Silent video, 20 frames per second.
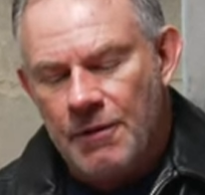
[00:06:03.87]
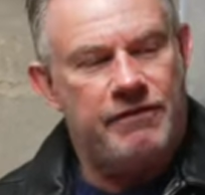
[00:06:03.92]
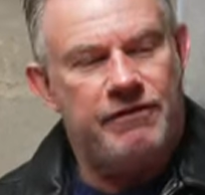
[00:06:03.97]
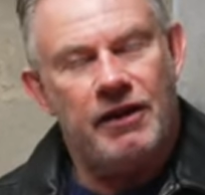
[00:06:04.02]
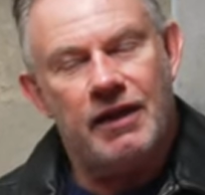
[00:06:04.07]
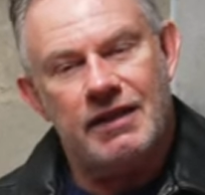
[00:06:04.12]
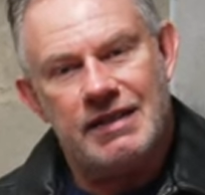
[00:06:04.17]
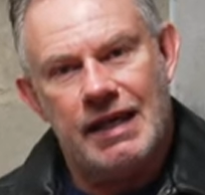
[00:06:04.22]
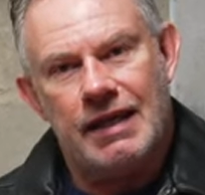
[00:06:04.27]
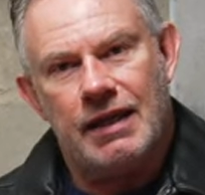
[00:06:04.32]
If
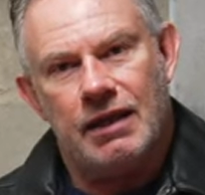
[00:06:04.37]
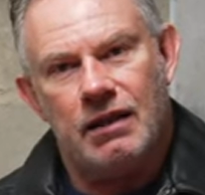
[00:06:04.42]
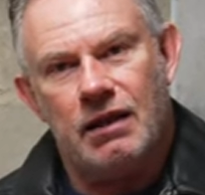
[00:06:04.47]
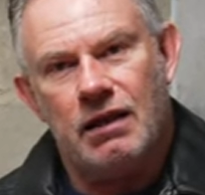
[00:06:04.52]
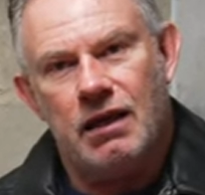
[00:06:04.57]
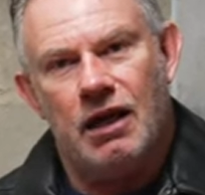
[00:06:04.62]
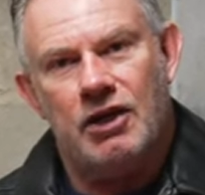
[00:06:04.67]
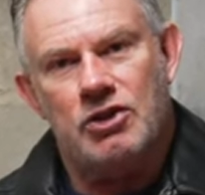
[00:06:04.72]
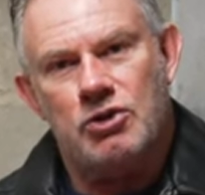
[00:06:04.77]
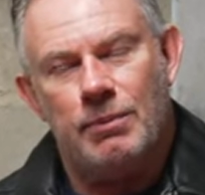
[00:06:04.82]
I'd taken the
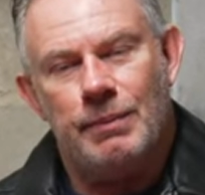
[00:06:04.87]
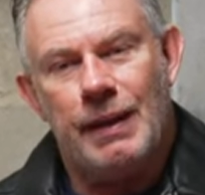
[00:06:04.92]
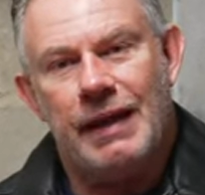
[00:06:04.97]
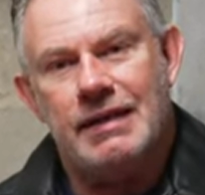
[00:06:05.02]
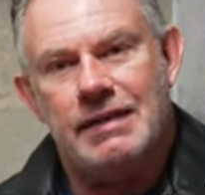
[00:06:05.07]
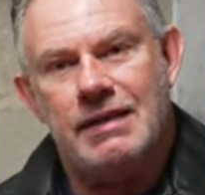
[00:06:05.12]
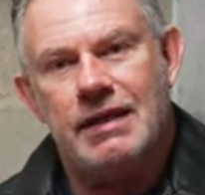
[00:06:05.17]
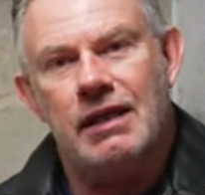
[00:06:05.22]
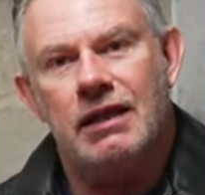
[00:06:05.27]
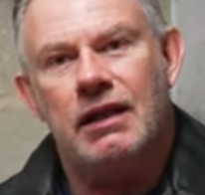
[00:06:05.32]
car to a
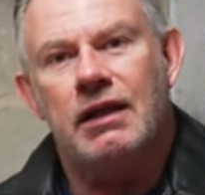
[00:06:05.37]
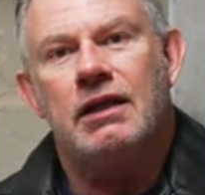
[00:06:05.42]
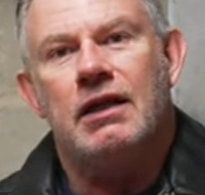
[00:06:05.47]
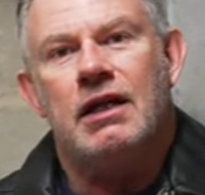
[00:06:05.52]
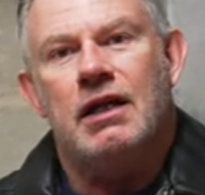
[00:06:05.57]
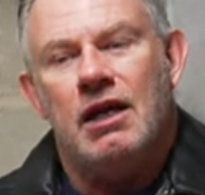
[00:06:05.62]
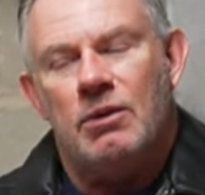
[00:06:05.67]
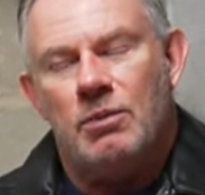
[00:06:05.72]
main dealer